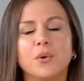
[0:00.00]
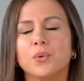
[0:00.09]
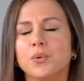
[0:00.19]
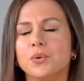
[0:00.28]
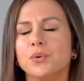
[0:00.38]

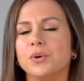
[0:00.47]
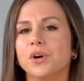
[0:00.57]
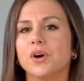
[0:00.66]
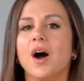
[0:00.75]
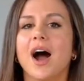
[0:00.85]
ooh
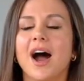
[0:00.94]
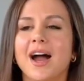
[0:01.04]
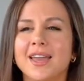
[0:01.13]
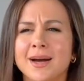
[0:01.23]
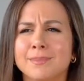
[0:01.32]
girl,
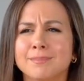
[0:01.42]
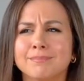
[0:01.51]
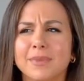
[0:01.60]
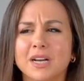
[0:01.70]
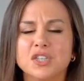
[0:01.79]

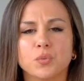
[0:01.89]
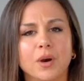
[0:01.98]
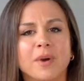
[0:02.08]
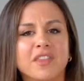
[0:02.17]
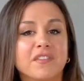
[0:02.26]
I
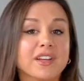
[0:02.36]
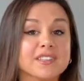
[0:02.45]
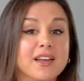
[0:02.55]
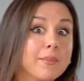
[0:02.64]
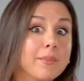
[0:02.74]
swear by the
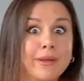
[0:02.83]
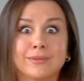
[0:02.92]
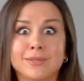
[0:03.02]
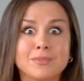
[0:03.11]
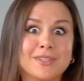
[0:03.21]
freaking side
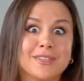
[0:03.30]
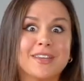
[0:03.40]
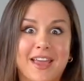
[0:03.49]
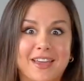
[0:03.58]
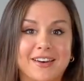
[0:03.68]
bends, I'm just
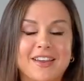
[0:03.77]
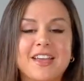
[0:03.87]
saying.